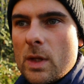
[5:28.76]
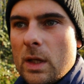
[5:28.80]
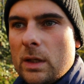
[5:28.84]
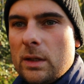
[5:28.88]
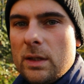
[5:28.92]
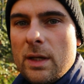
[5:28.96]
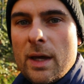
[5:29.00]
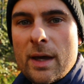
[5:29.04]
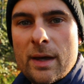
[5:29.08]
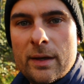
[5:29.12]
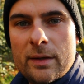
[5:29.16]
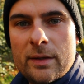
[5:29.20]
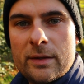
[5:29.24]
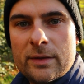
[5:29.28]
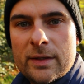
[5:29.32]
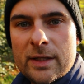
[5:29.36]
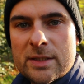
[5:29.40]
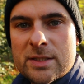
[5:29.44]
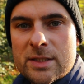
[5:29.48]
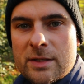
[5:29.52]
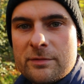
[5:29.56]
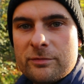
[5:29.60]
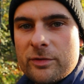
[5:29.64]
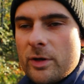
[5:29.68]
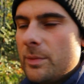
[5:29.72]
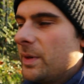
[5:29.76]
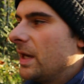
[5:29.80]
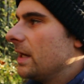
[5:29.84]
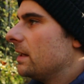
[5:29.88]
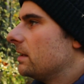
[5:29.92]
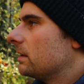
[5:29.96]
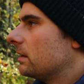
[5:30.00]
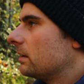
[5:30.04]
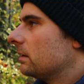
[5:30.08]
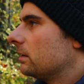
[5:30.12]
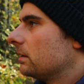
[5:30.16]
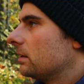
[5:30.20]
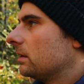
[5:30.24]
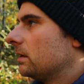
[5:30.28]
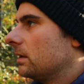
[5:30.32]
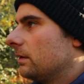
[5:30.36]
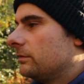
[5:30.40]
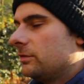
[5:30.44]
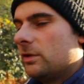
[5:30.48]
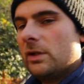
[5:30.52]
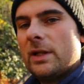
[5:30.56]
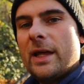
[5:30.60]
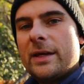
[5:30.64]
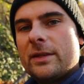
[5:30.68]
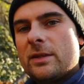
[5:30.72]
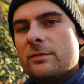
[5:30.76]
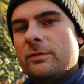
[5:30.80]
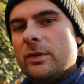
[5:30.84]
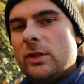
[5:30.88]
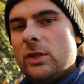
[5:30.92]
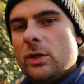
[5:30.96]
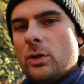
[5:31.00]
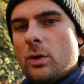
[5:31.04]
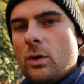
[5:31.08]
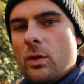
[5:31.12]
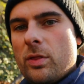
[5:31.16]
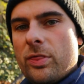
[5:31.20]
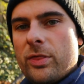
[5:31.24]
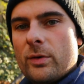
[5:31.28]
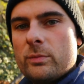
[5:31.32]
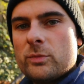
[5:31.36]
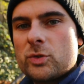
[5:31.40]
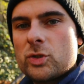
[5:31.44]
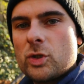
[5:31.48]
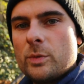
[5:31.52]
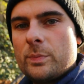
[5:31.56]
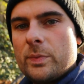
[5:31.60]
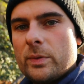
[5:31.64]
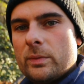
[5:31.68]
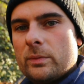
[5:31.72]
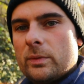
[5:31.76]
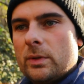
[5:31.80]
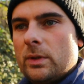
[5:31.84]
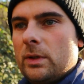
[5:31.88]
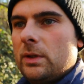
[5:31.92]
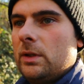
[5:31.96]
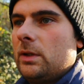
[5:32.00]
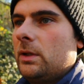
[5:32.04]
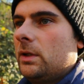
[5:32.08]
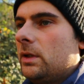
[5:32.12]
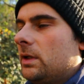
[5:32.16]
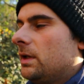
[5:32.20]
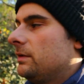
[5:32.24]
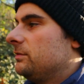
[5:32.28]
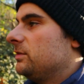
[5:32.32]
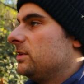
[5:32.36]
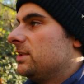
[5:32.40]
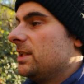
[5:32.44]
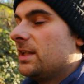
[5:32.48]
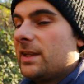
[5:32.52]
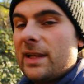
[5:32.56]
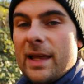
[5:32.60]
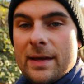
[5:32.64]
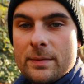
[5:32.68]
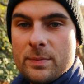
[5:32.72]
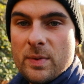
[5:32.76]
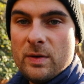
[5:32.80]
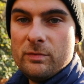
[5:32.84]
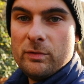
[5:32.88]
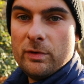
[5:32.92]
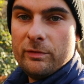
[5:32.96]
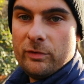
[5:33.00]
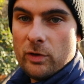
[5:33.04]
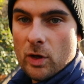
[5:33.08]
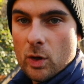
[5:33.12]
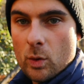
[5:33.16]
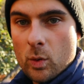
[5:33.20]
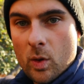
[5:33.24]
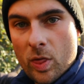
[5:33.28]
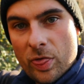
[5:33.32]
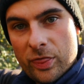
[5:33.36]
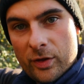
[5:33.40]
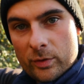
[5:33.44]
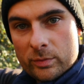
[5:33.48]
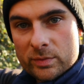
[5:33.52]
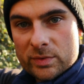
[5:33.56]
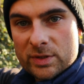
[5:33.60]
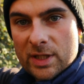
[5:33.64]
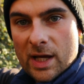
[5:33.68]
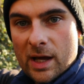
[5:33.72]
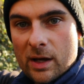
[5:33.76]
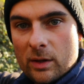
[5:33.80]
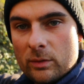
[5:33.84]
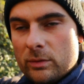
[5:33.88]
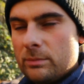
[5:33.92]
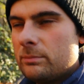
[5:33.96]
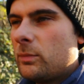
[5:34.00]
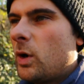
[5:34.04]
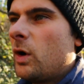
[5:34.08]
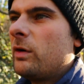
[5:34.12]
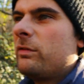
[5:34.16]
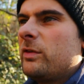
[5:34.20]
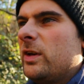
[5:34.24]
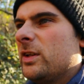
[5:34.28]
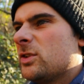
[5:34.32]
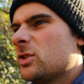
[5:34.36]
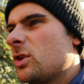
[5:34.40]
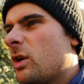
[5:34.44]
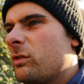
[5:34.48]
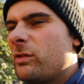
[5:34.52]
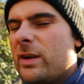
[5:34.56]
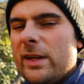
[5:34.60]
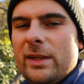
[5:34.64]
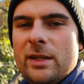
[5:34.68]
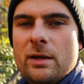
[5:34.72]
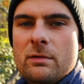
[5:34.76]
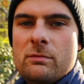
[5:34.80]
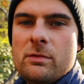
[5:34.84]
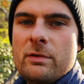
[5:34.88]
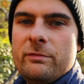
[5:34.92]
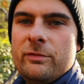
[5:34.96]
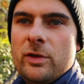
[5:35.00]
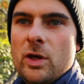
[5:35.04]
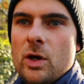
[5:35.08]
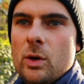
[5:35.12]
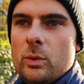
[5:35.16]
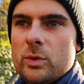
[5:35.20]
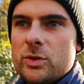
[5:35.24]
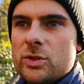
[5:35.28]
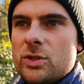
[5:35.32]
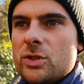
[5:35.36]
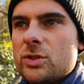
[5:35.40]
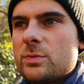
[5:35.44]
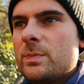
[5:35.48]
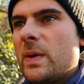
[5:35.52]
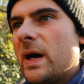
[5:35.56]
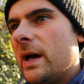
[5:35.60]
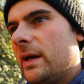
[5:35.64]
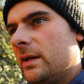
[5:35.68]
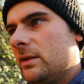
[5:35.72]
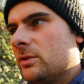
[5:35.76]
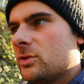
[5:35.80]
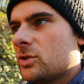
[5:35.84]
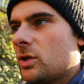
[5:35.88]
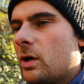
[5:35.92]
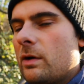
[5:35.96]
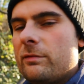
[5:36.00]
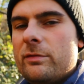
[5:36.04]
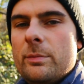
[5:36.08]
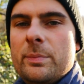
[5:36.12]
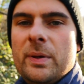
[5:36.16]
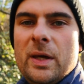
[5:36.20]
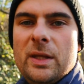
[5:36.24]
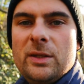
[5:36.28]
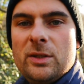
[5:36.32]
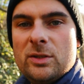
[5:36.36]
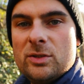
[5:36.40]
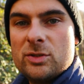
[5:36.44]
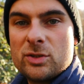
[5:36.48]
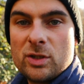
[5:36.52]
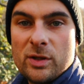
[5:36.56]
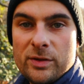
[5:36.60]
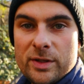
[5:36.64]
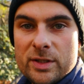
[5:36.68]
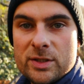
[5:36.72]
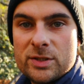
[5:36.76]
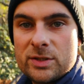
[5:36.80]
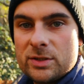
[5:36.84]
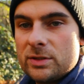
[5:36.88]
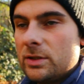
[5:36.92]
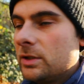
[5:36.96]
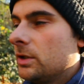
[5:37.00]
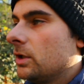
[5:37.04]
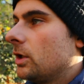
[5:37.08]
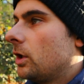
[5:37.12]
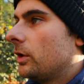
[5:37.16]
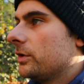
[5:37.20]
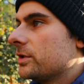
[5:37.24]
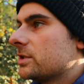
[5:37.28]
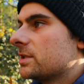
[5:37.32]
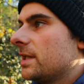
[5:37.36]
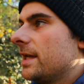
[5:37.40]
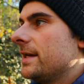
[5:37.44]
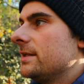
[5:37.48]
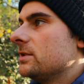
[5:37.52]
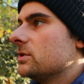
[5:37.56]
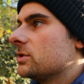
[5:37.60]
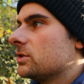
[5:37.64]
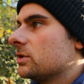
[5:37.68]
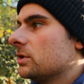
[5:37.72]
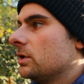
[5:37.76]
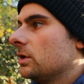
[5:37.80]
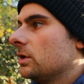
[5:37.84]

yeah, that's it for me. If you like the video, thumbs up. If you didn't like me review, thumbs down. It's not really a review, it's just my sort of opinions on this lens.